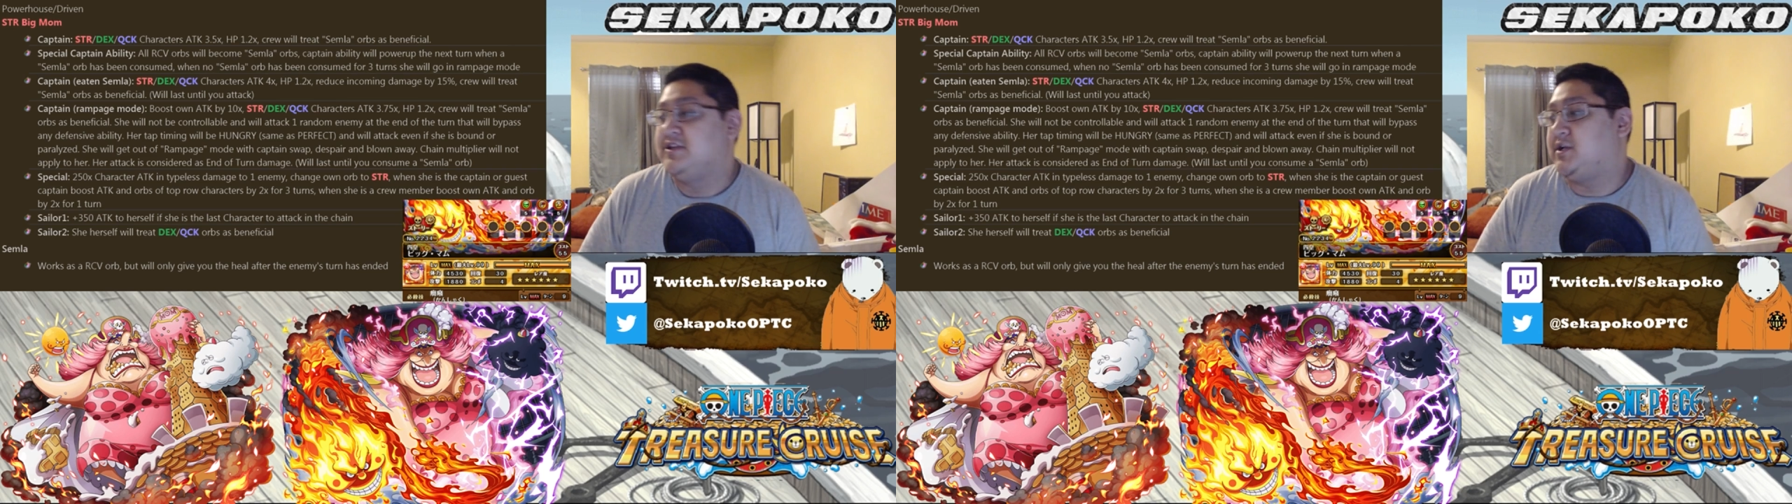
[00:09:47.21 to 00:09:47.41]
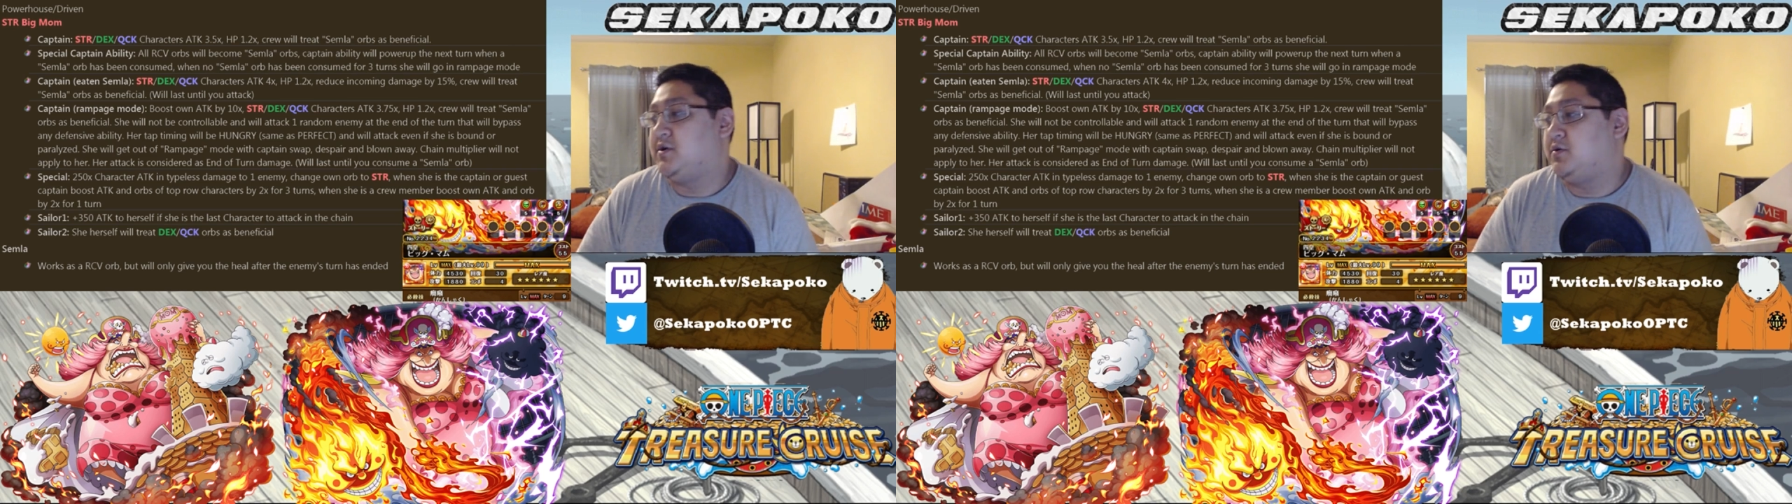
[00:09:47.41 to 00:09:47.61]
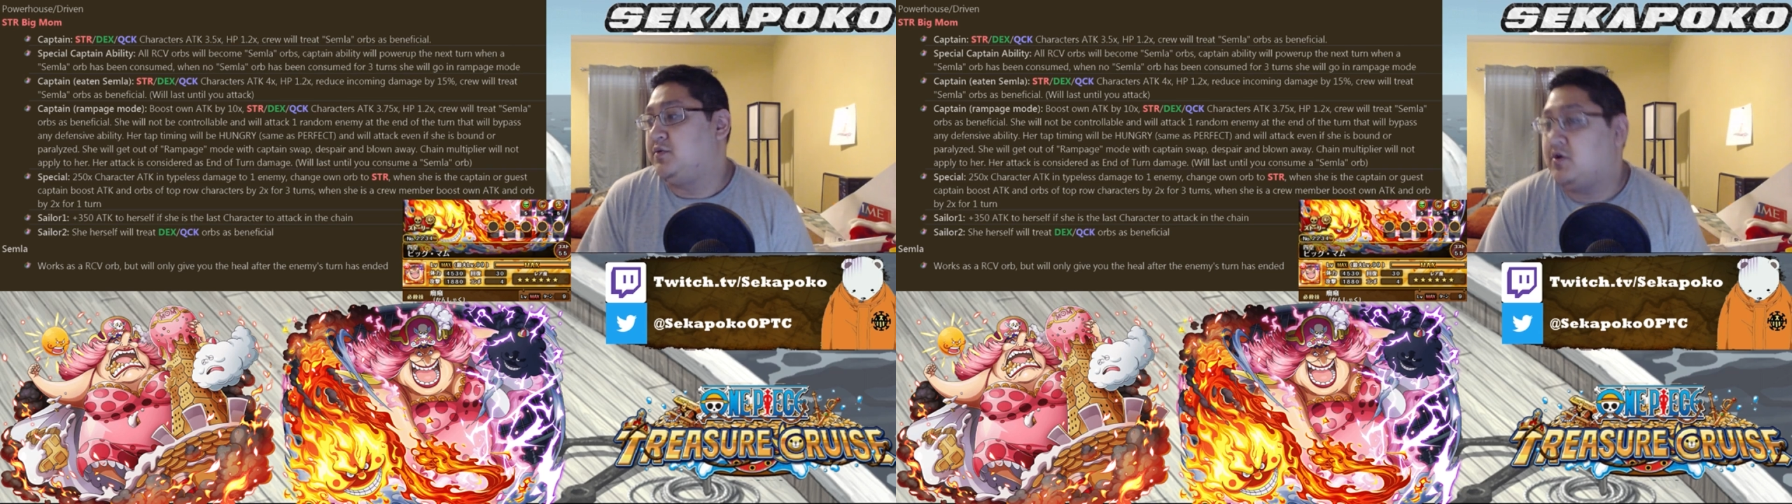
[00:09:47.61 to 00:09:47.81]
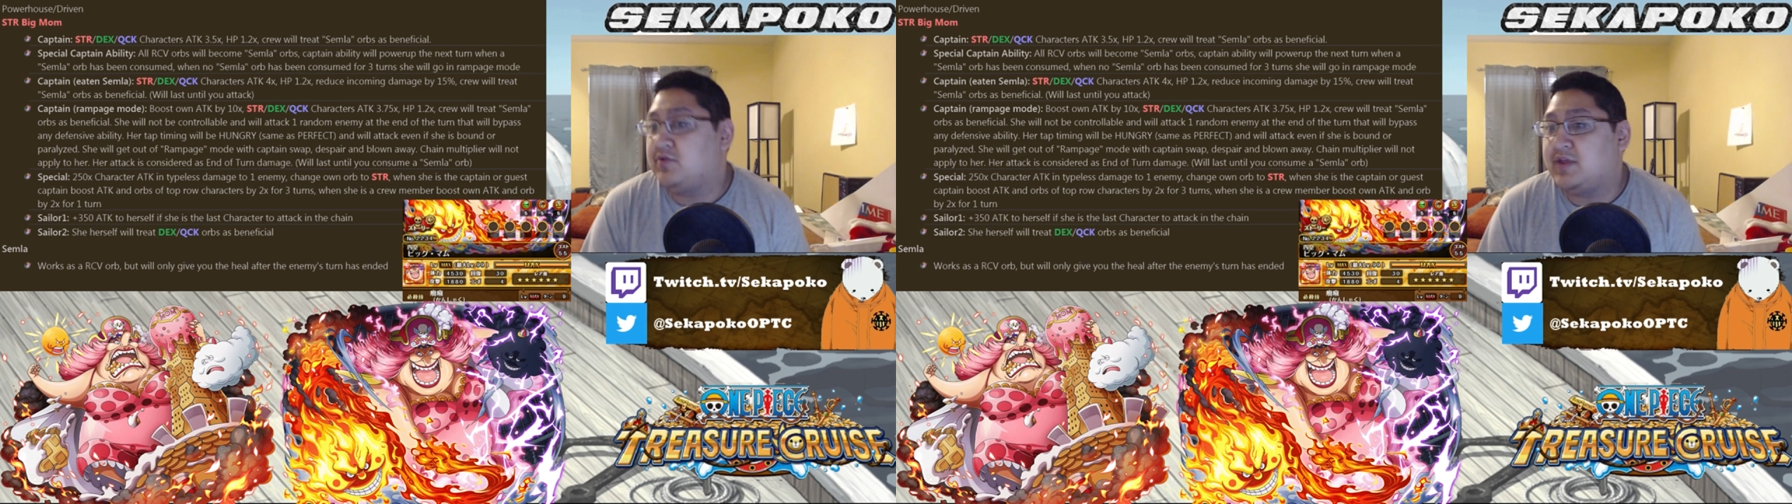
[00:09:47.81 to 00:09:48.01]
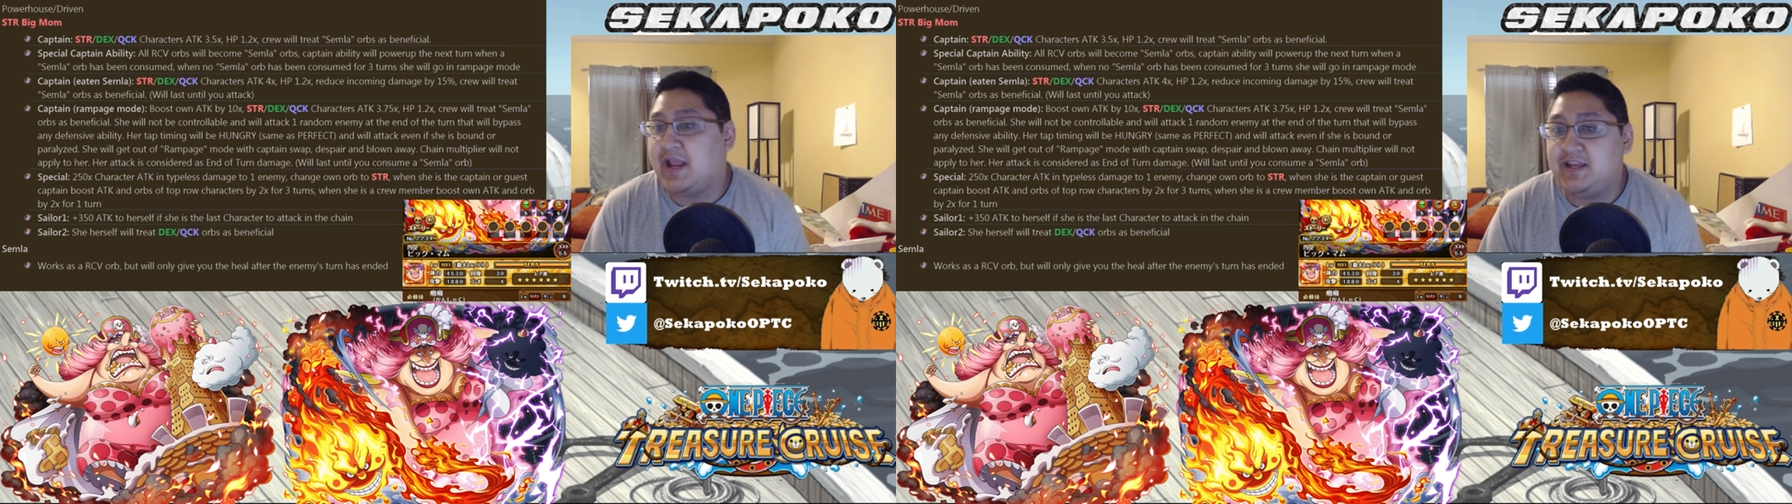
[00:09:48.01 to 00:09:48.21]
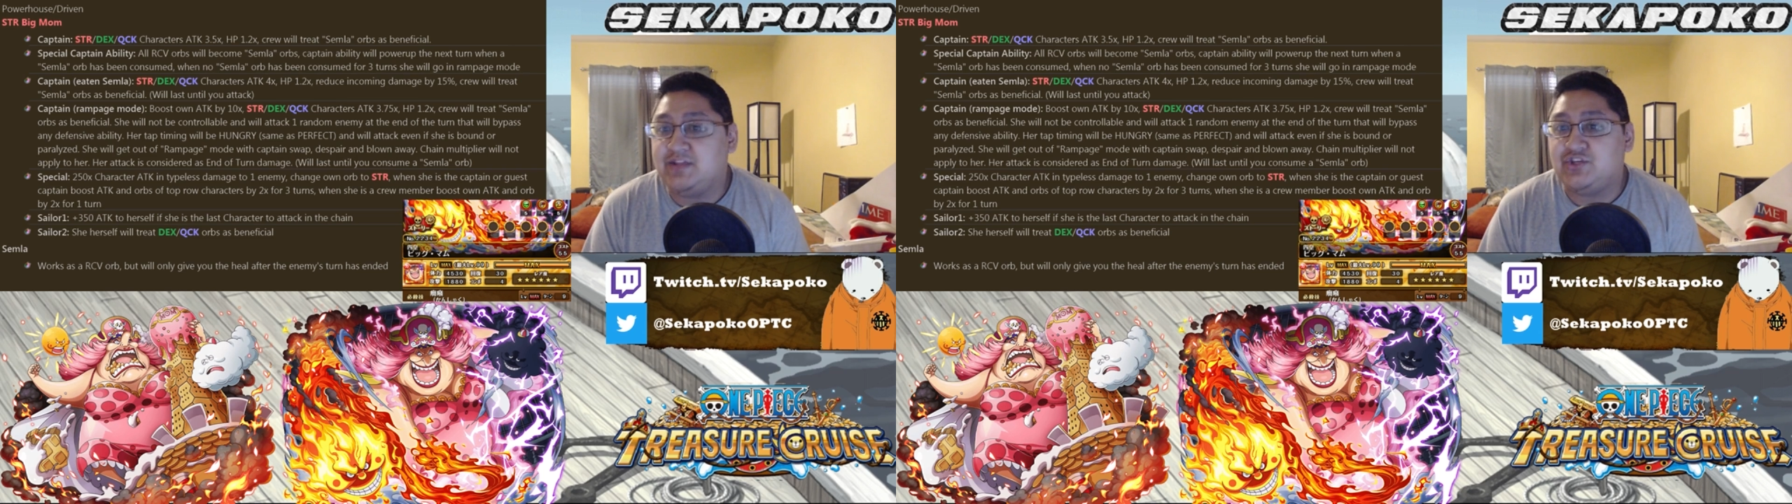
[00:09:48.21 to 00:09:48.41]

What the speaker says: So know that any